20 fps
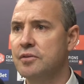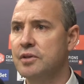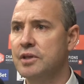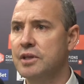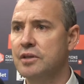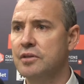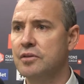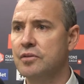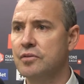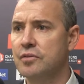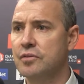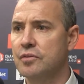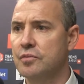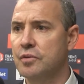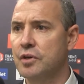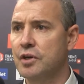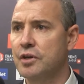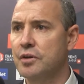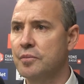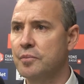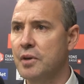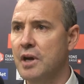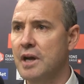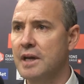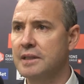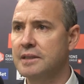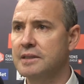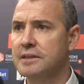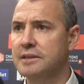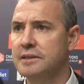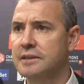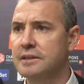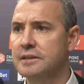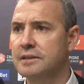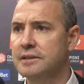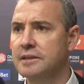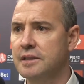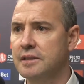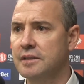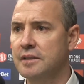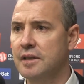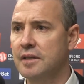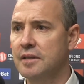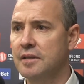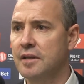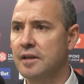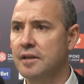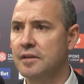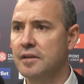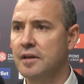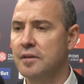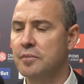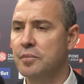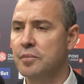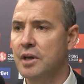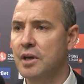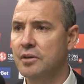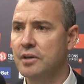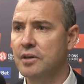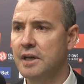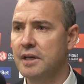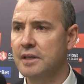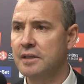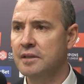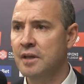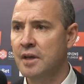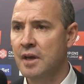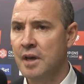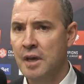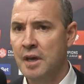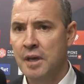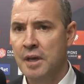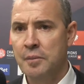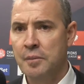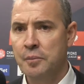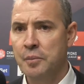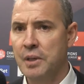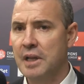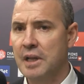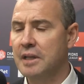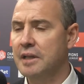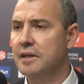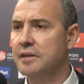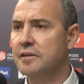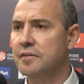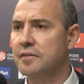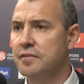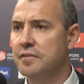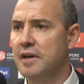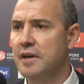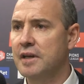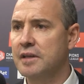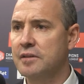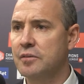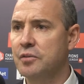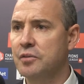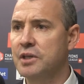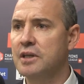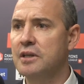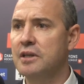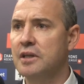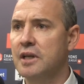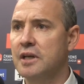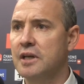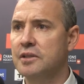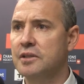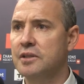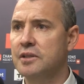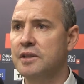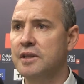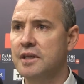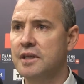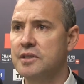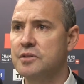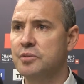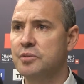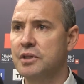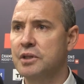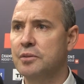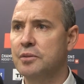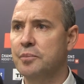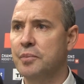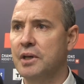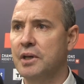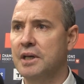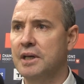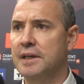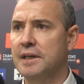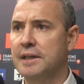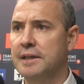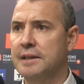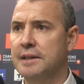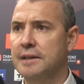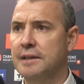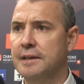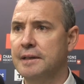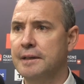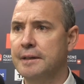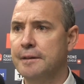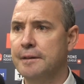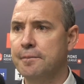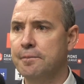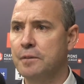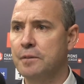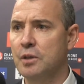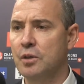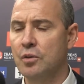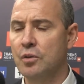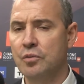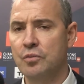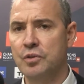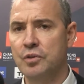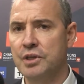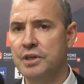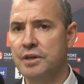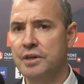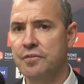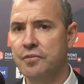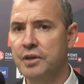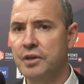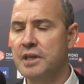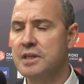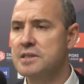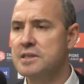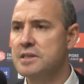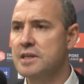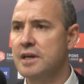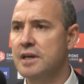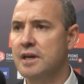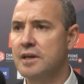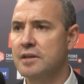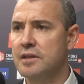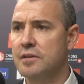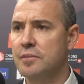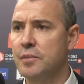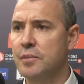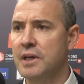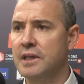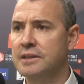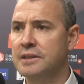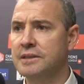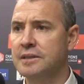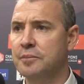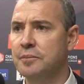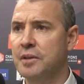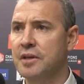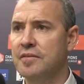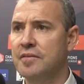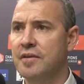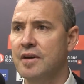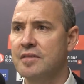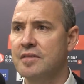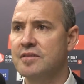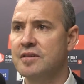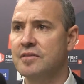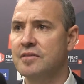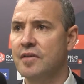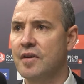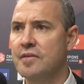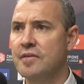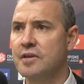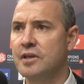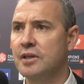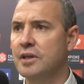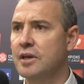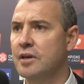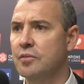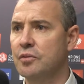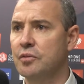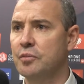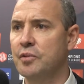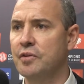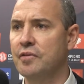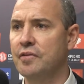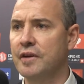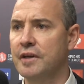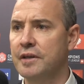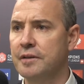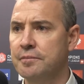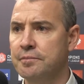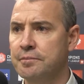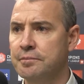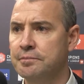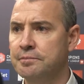We're going to practice this and get better at it. But I like the fact that we did a lot of good things with the puck, and you know, if we can stay out of the box and play 5-on-5 hockey, we'll be fine.